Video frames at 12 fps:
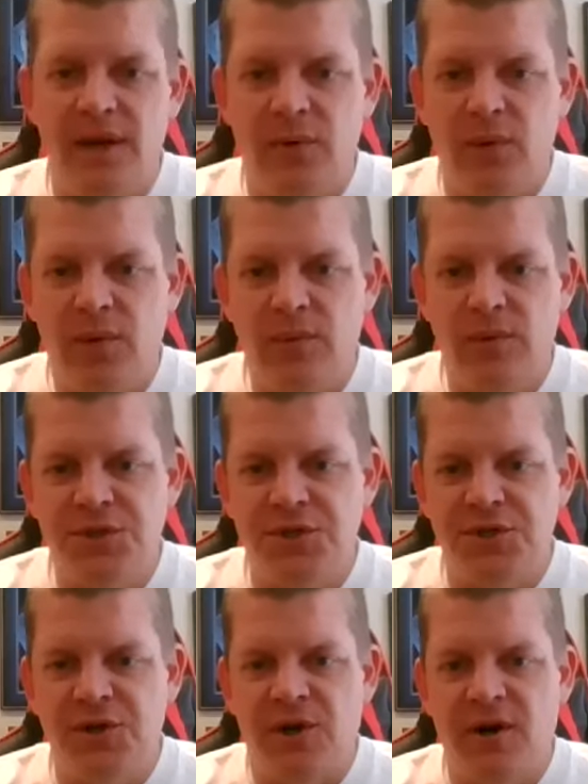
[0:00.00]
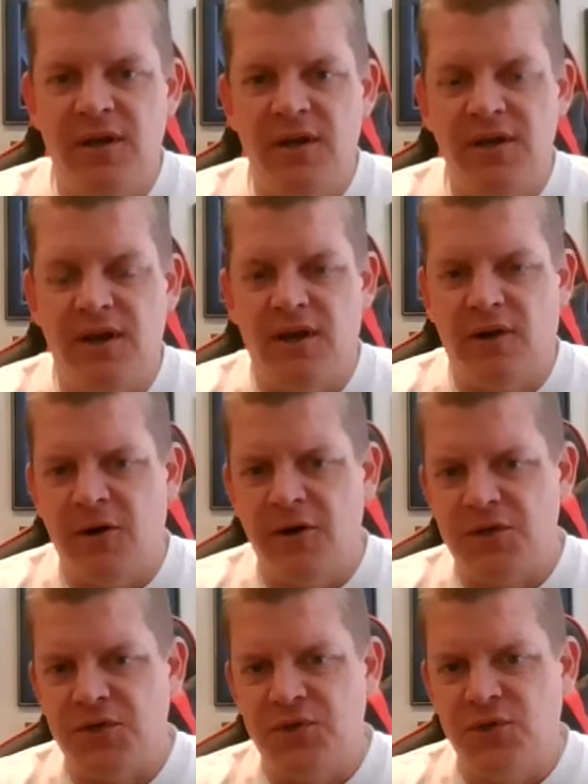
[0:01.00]
uh, what was your start into
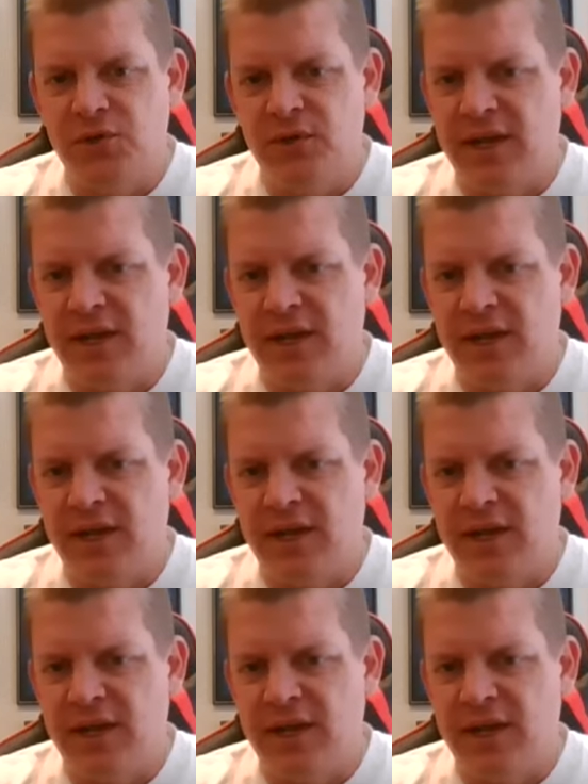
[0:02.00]
art school,